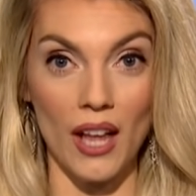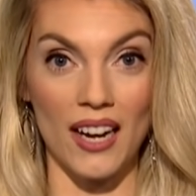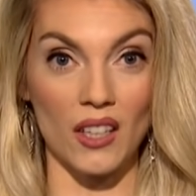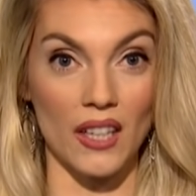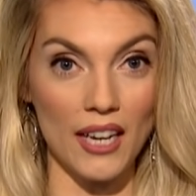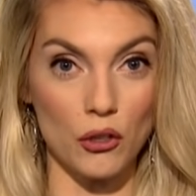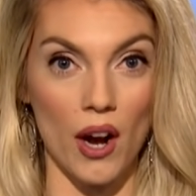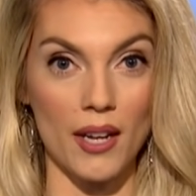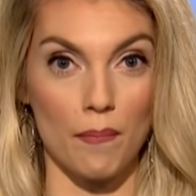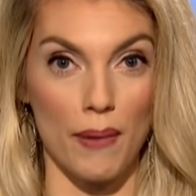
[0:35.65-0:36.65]
and
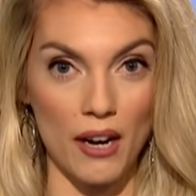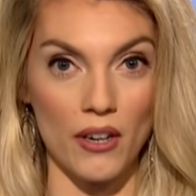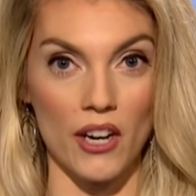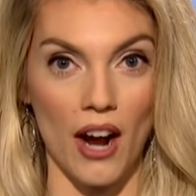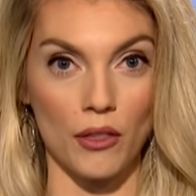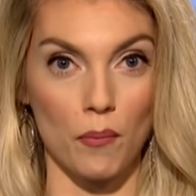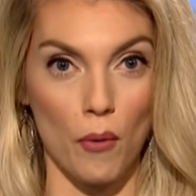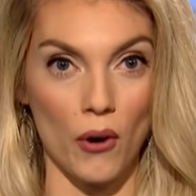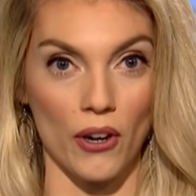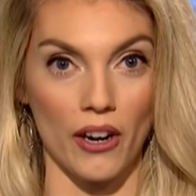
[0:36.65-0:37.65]
electronic barrier at the
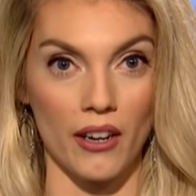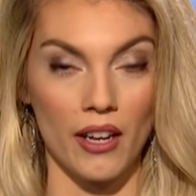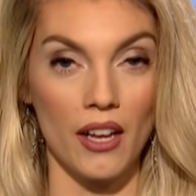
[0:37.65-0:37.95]
border.